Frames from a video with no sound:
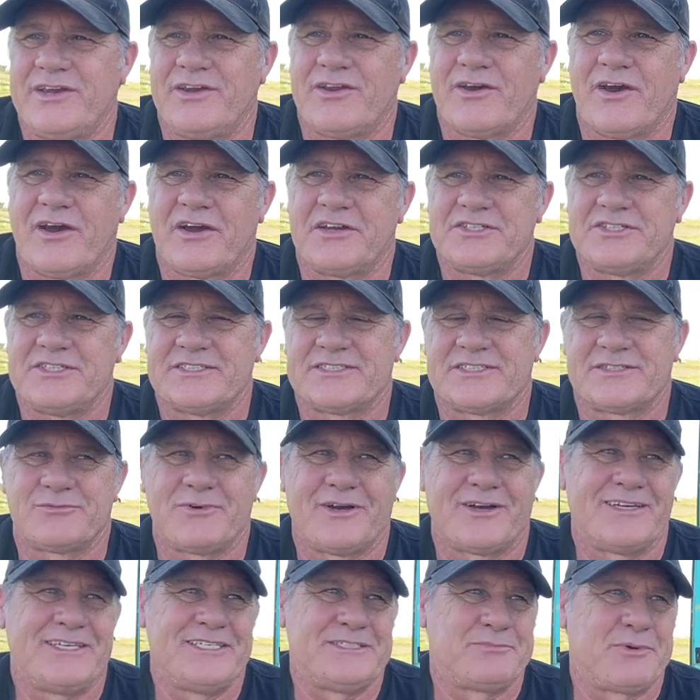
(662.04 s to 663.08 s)
Don. She said,
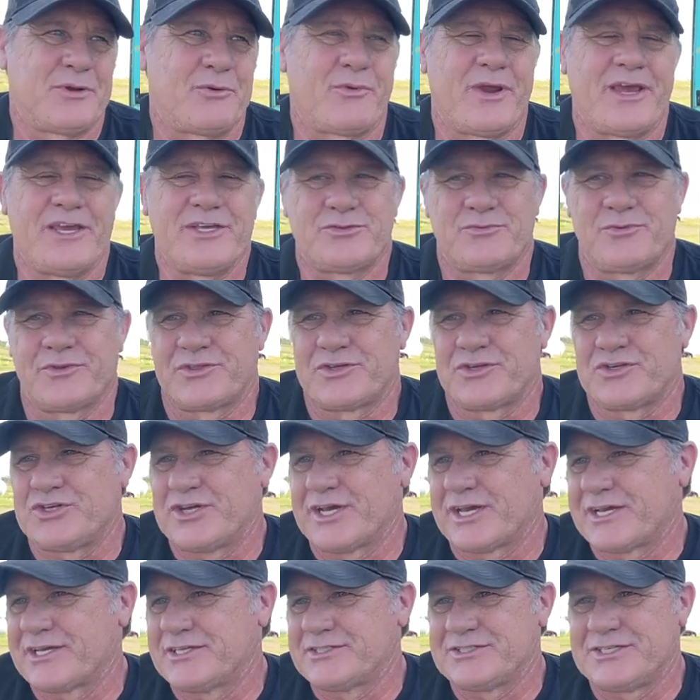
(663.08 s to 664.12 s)
well, he's been raised with the
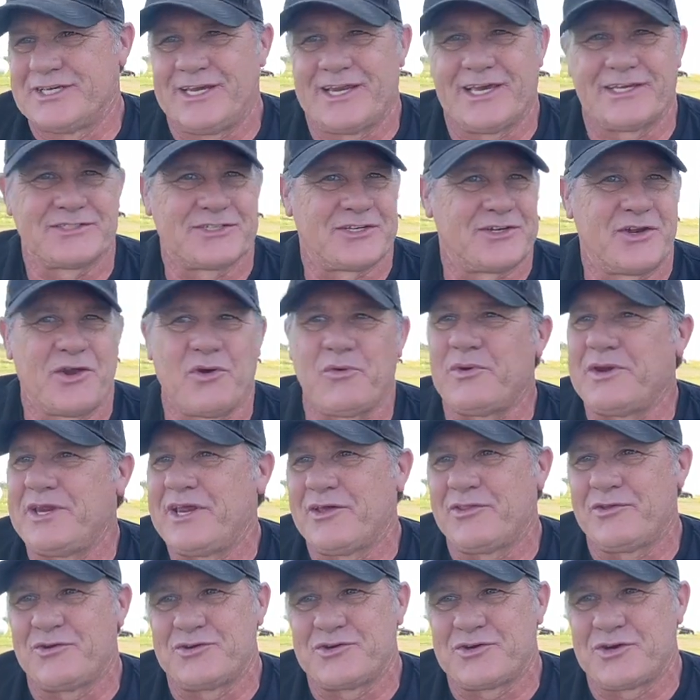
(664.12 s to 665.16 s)
chickens. He doesn't know
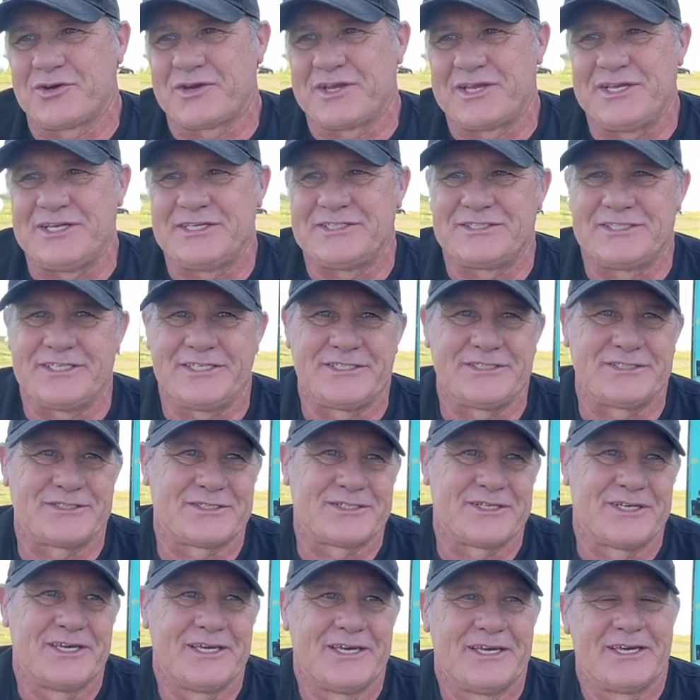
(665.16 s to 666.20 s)
any other turkeys.
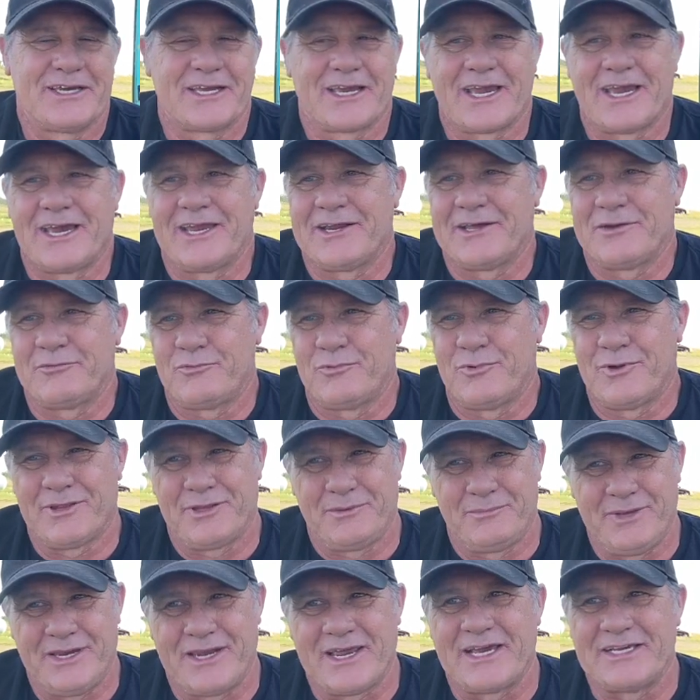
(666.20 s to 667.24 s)
He's kind of,
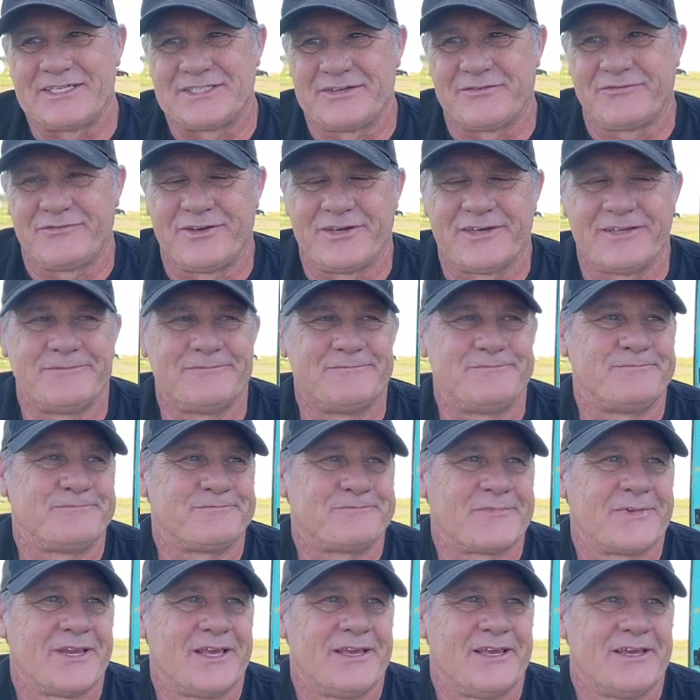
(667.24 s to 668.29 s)
really be nice if you'd.
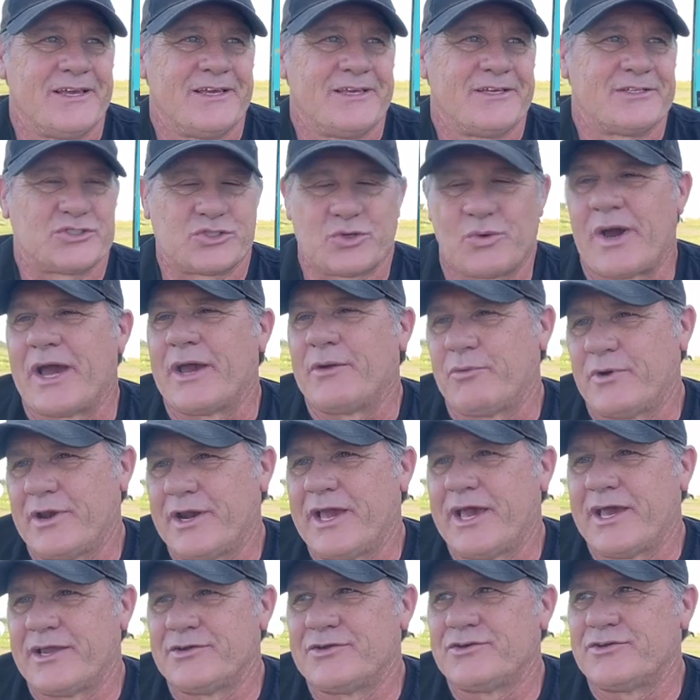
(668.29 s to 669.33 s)
So I
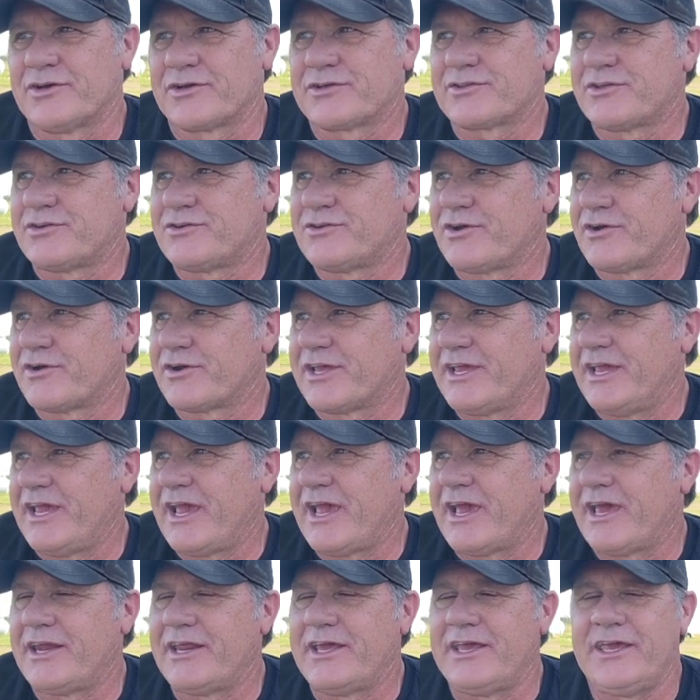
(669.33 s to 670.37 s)
went ahead and took the
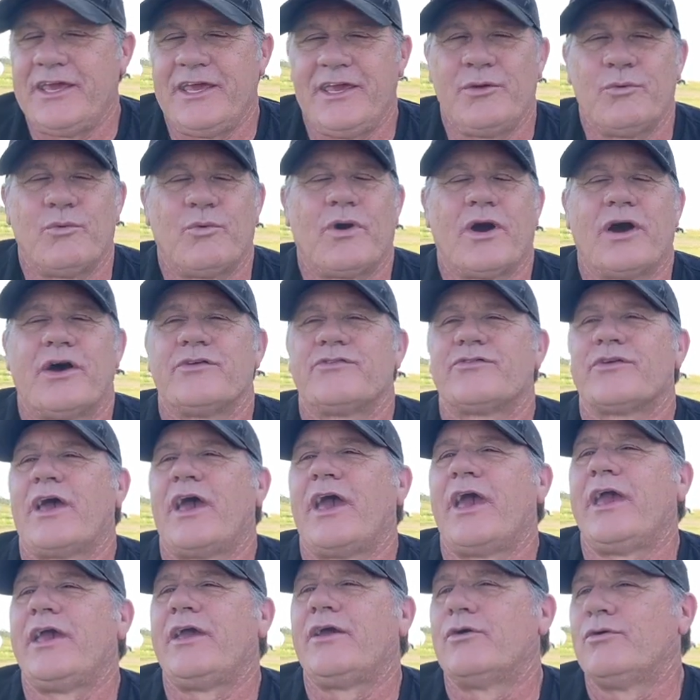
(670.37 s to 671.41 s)
turkey, and he was
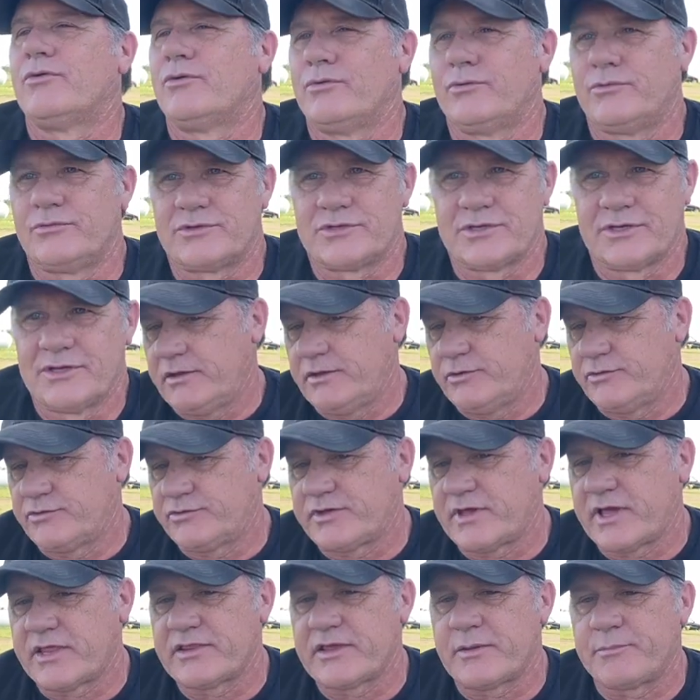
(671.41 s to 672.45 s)
a hoot. You
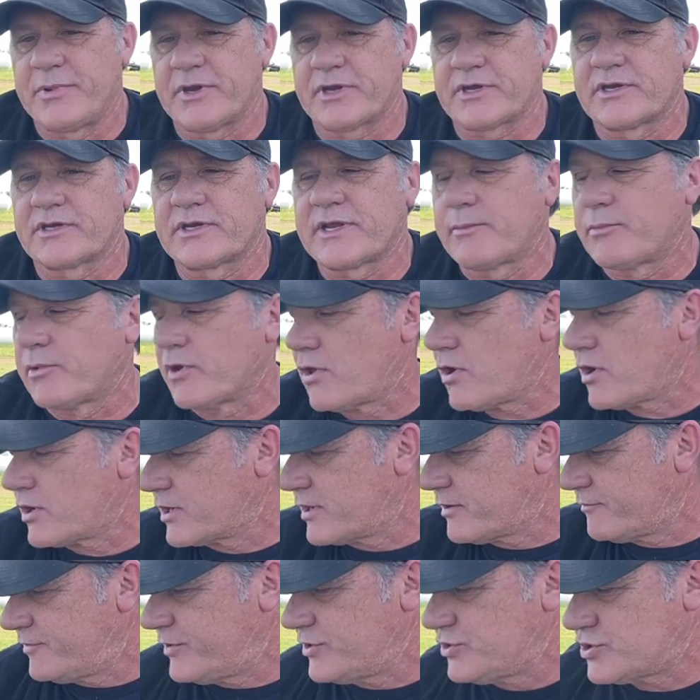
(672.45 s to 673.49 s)
sat on that picnic table long
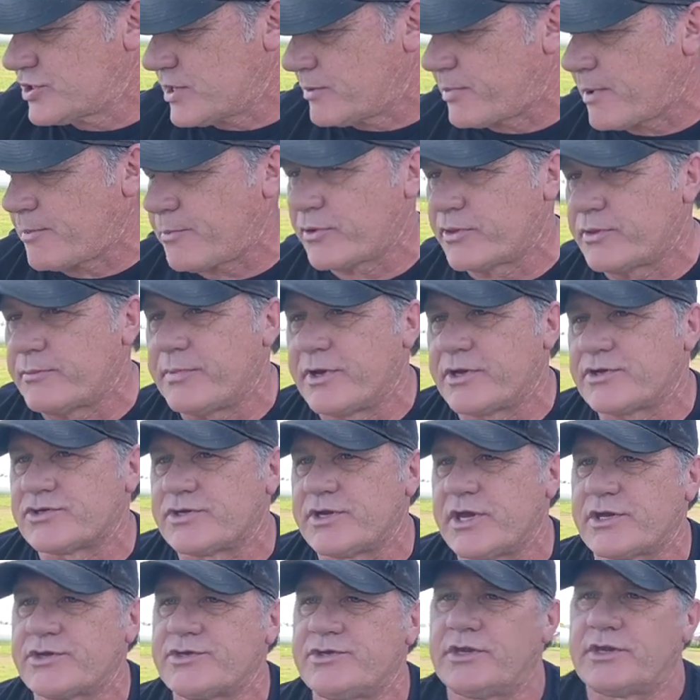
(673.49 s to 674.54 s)
enough, you jump up on the
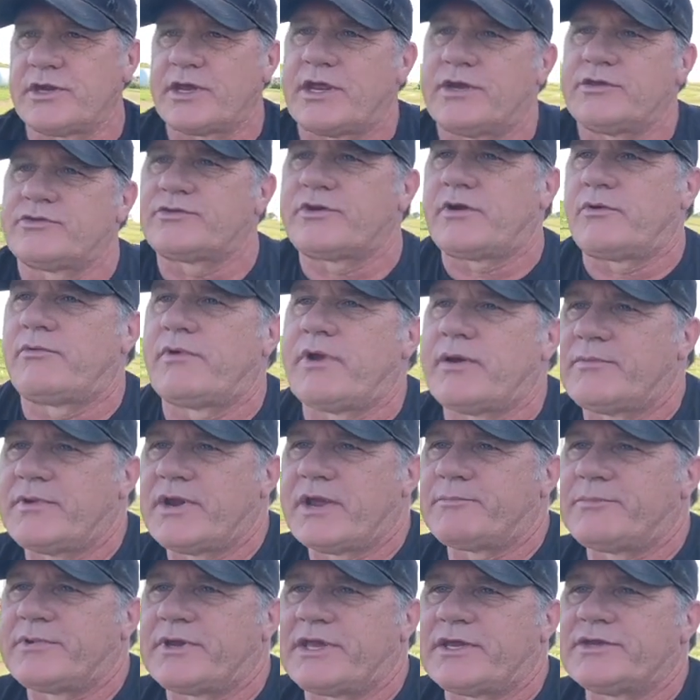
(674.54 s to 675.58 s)
bench next to you, kind of start
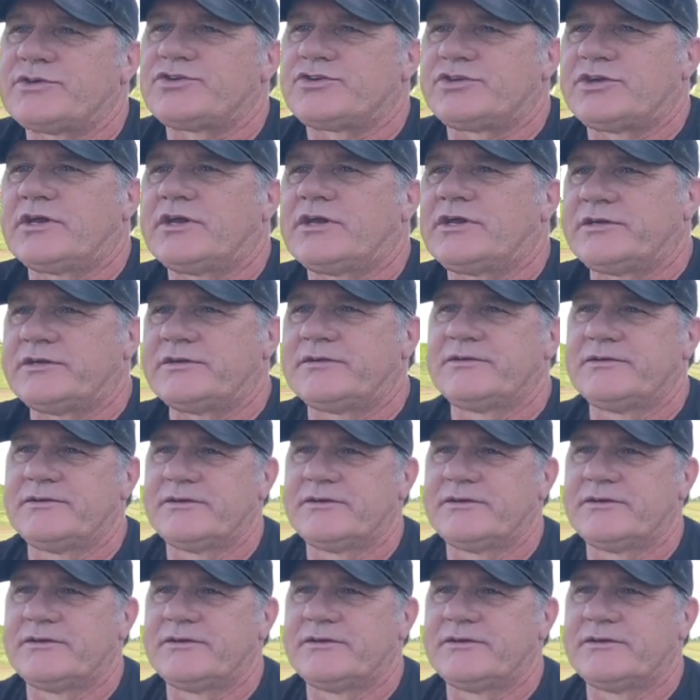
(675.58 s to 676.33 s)
rubbing up against you. And